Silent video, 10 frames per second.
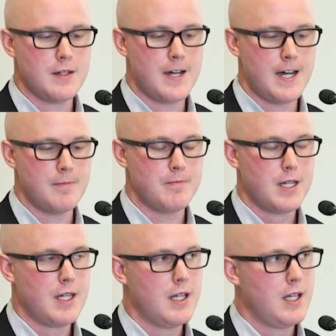
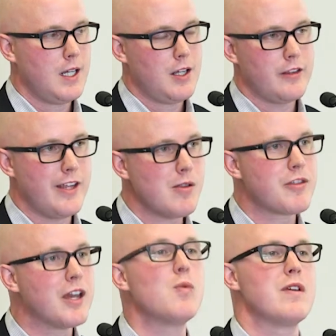The other
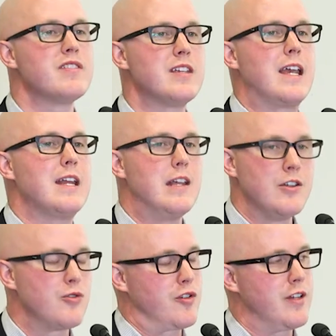thing we've seen,
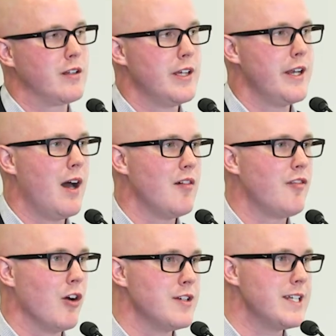interestingly
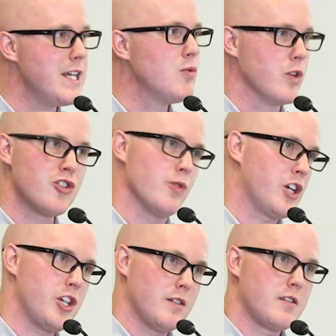enough, are deed
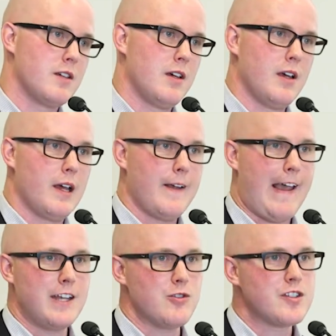restrictions.
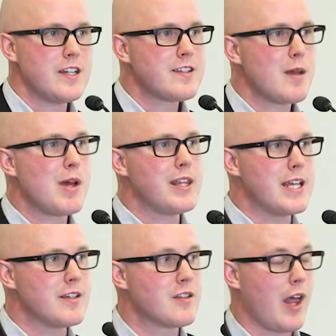And you see some of
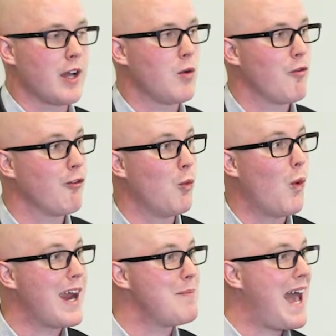these like from
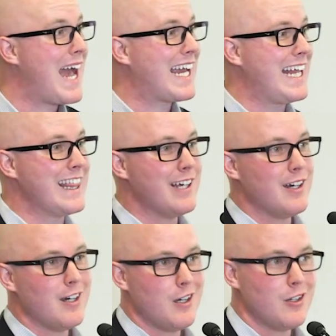way back in
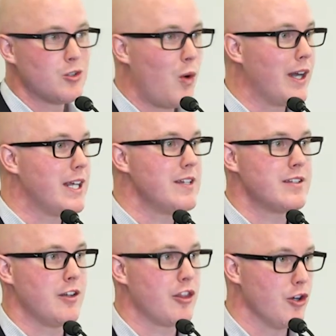the
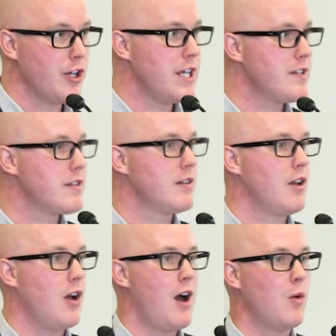20s and 30s
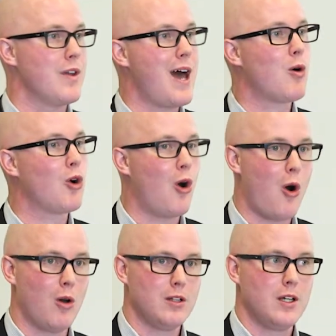with
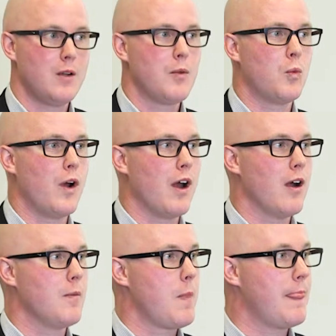alcohol,
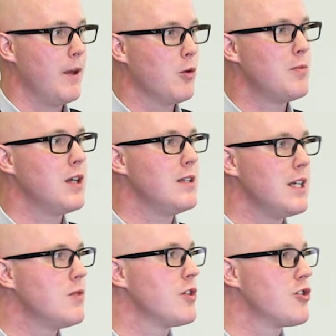where there will be a
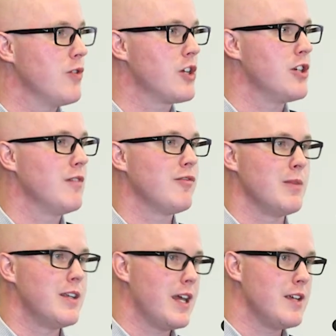deed restriction from
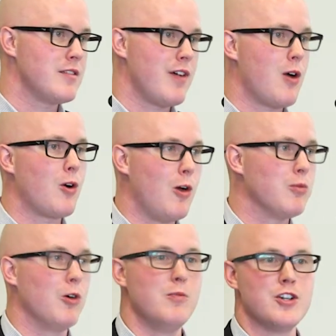the days of alcohol
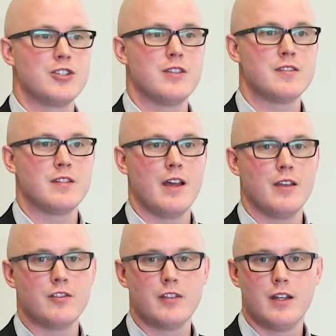prohibition that
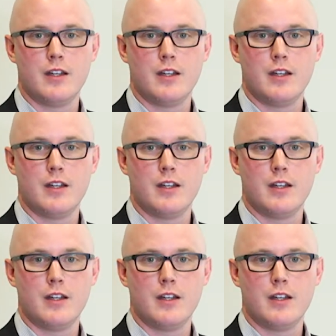says